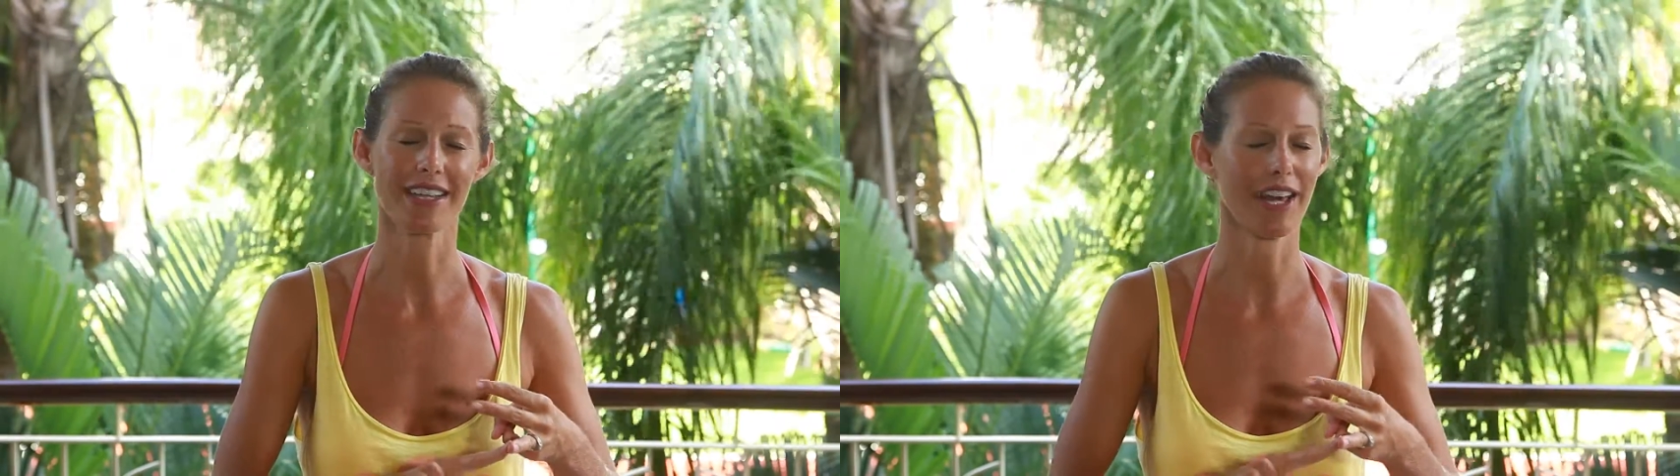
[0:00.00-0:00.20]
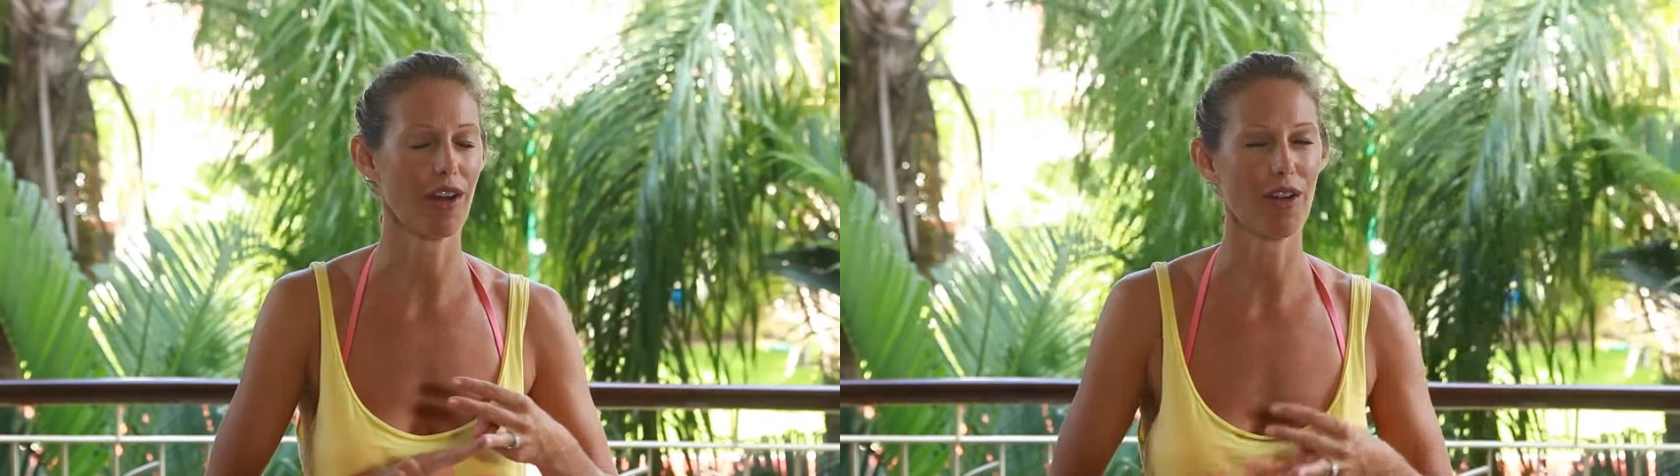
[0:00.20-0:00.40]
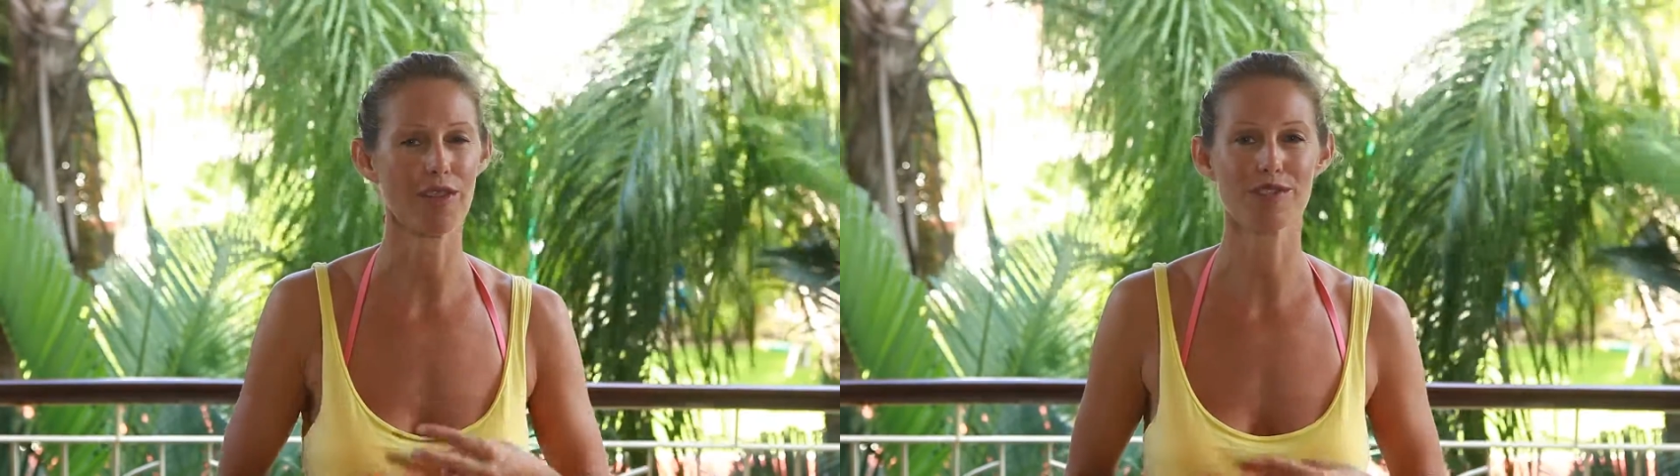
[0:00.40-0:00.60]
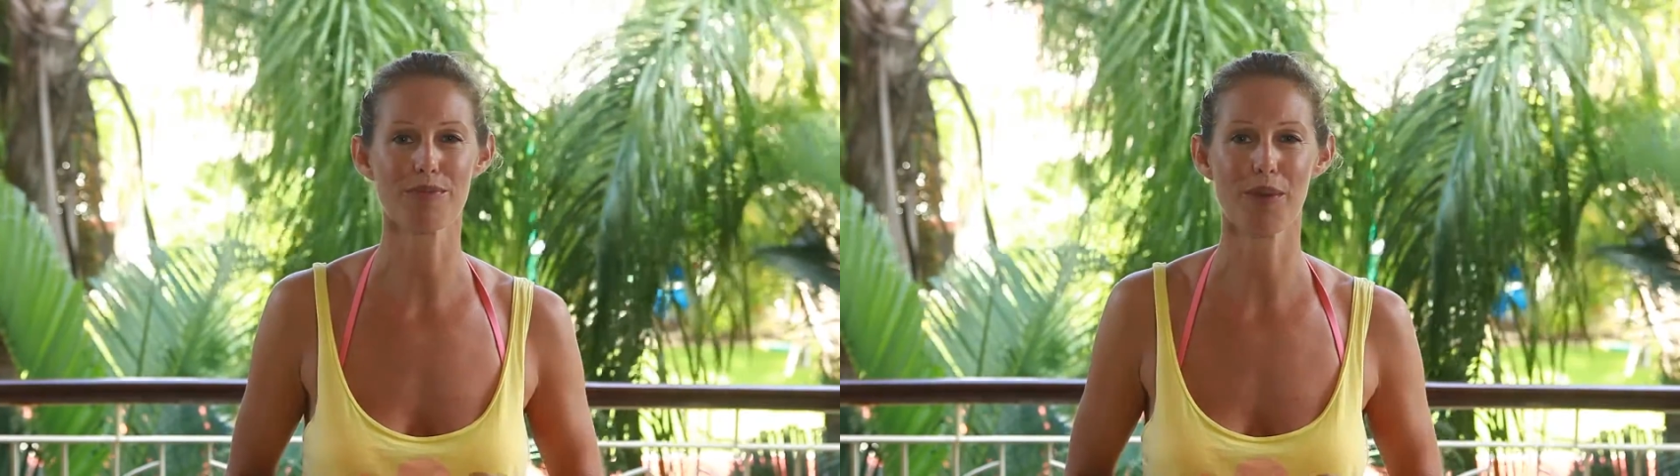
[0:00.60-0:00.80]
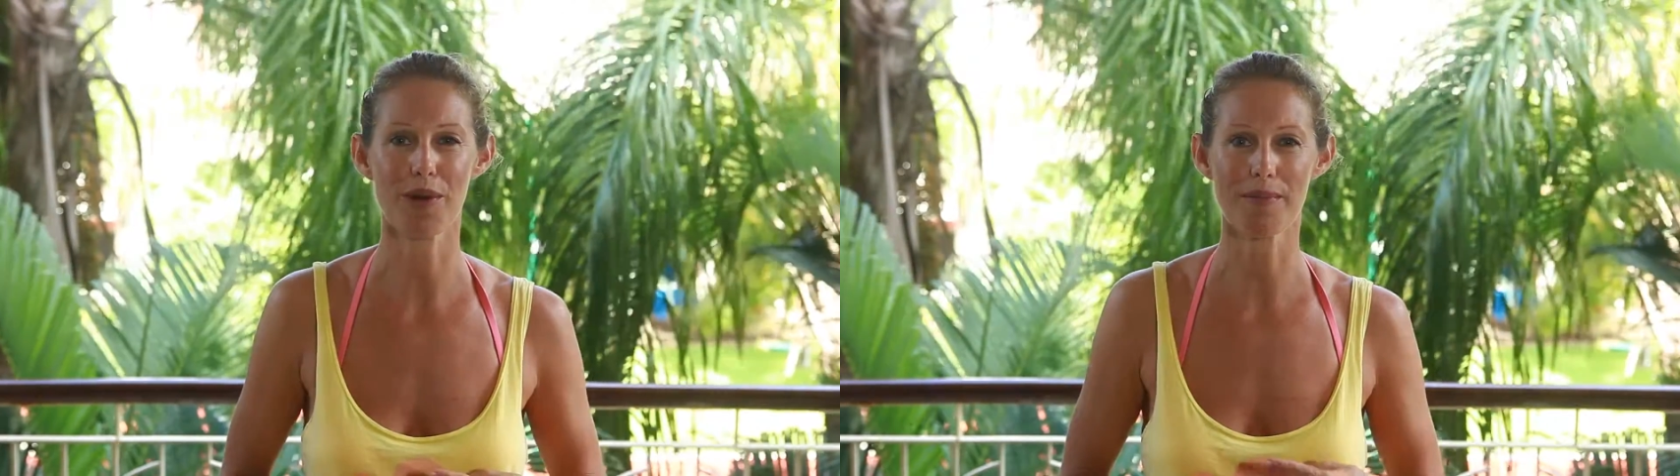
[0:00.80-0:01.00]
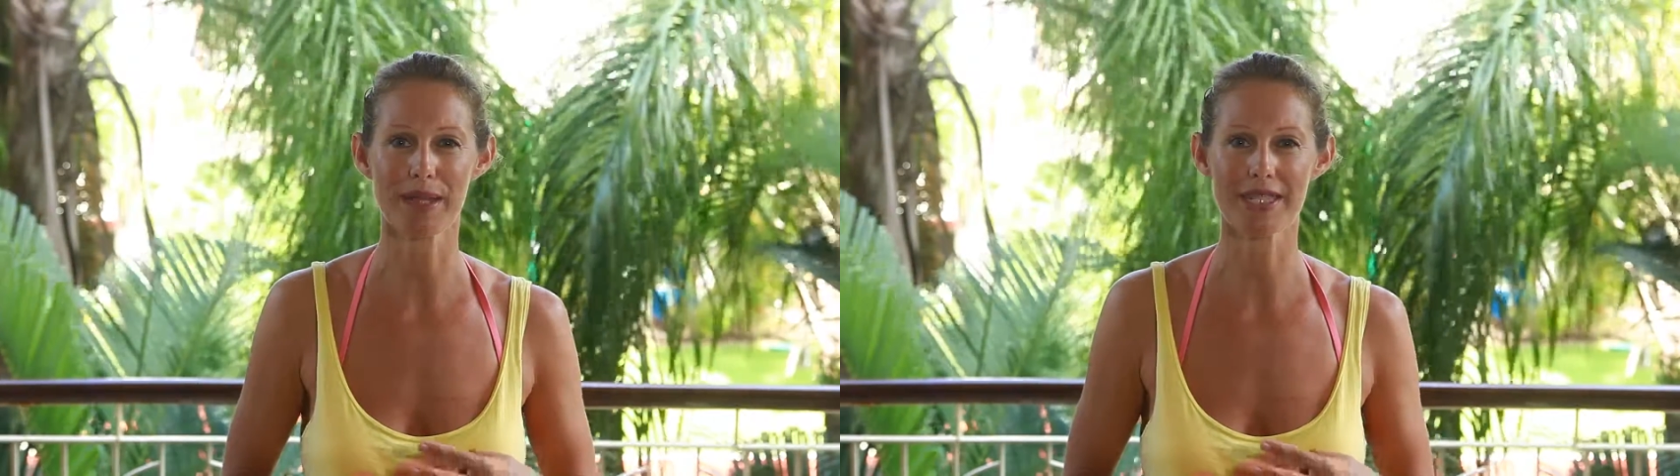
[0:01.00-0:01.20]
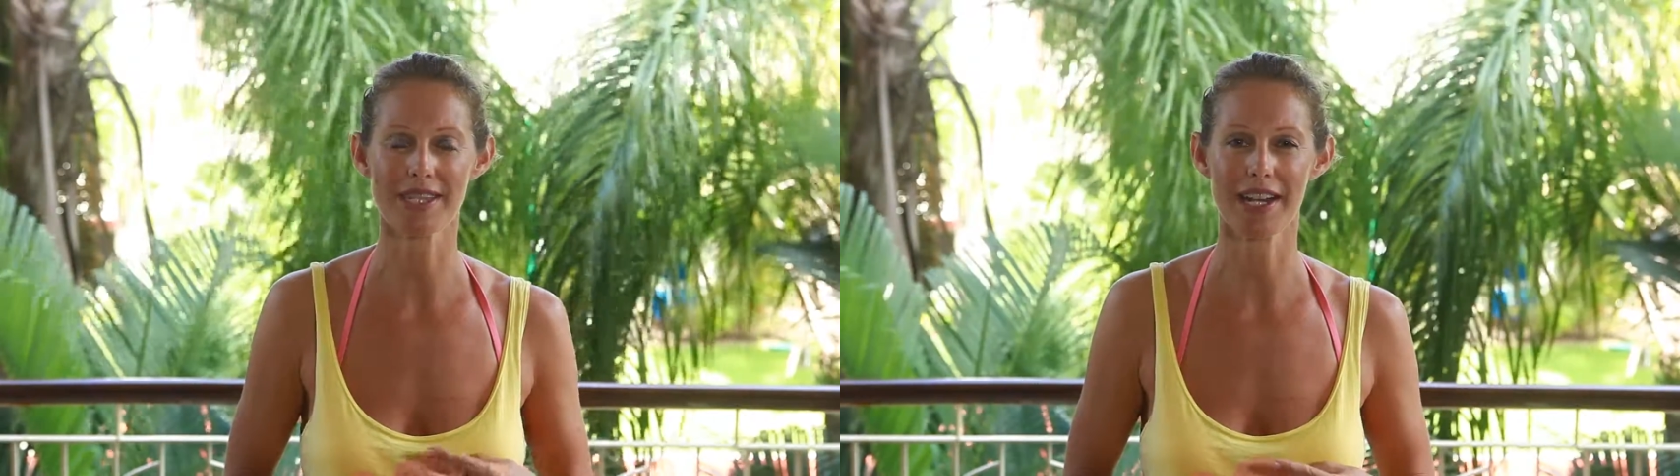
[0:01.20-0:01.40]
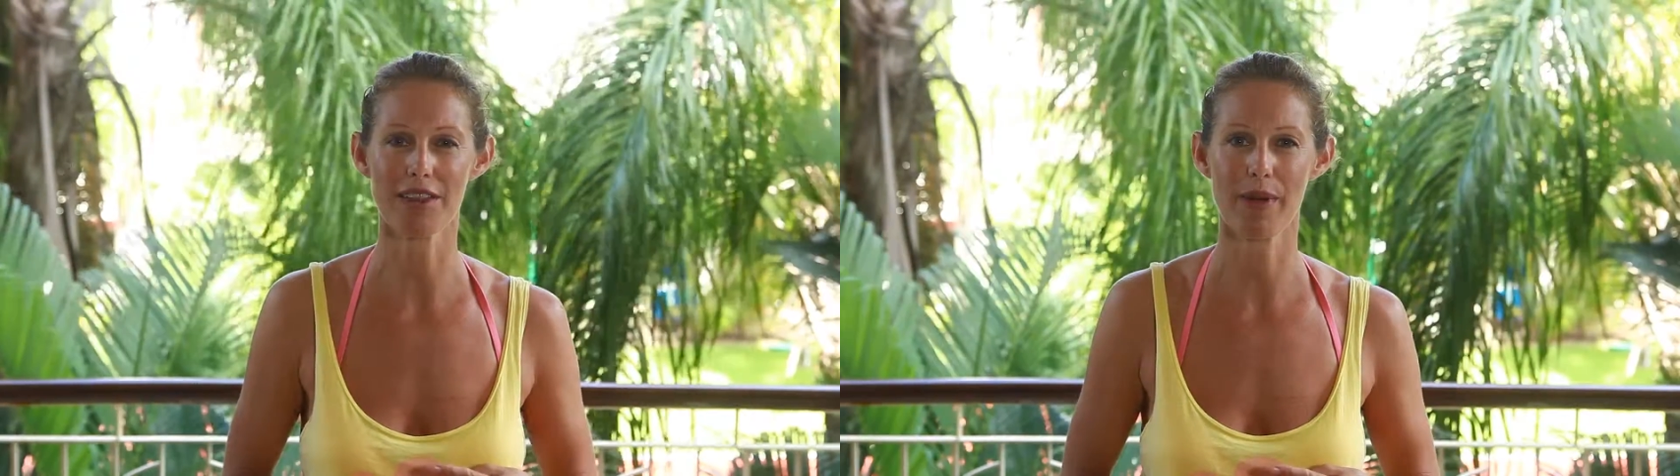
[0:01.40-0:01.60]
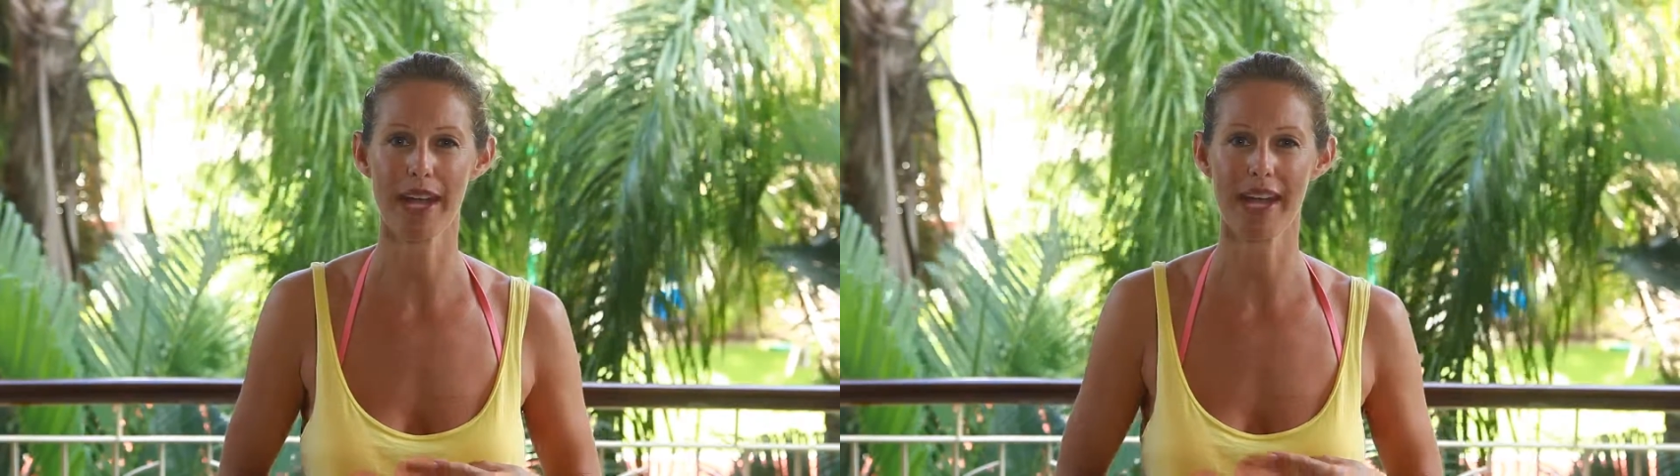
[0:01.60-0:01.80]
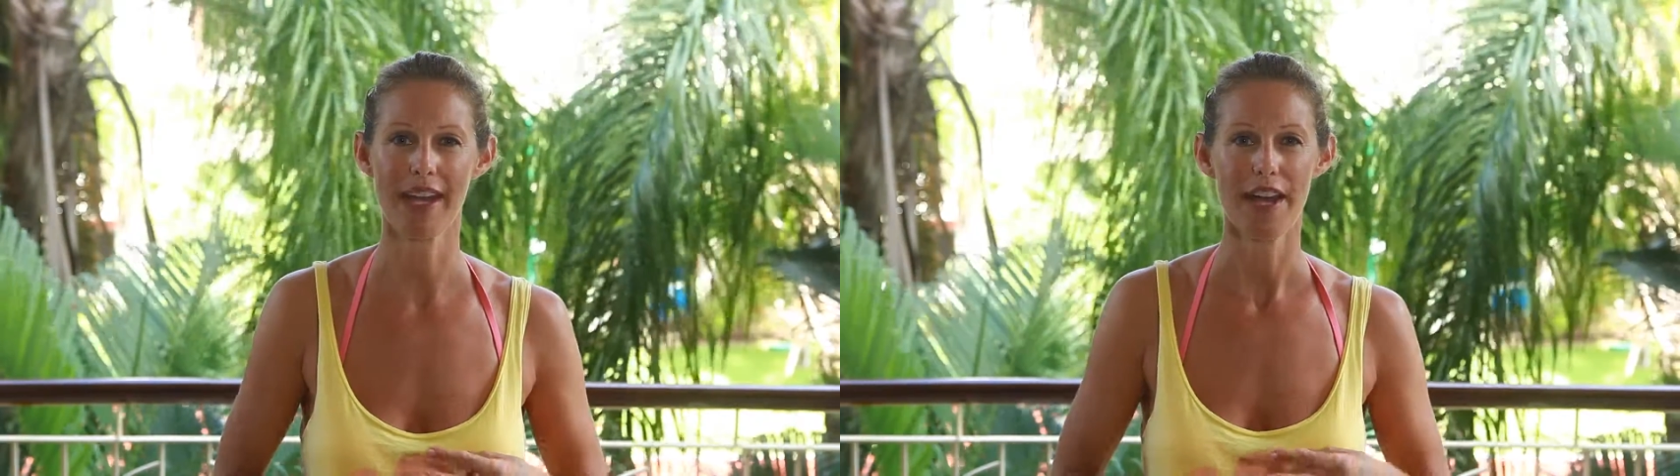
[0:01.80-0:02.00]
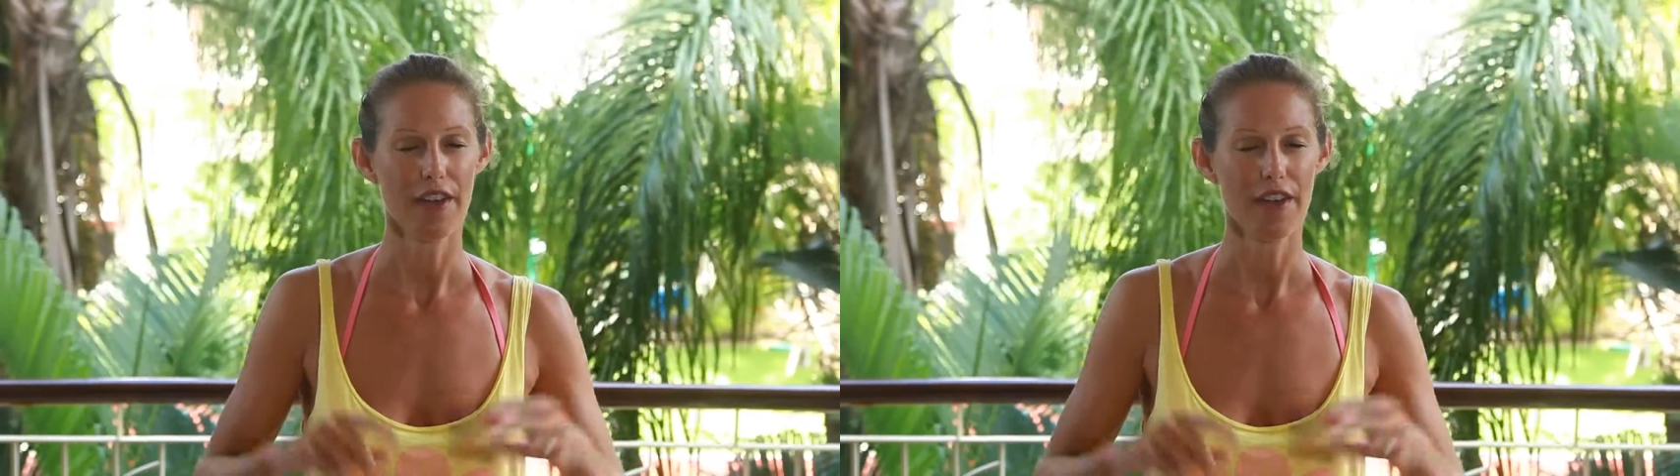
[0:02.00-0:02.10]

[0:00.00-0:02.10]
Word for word: get all those important bits out of the way.